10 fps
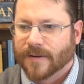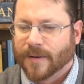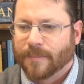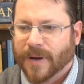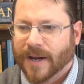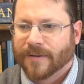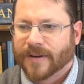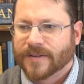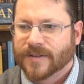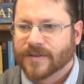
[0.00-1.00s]

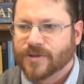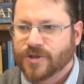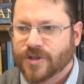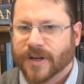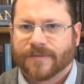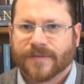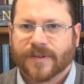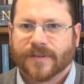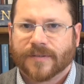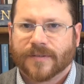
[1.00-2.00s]
apparent
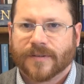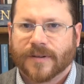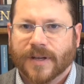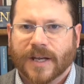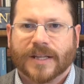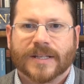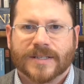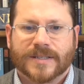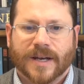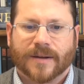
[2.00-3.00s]
shift in
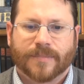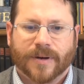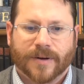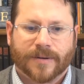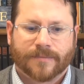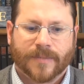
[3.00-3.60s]
this time period.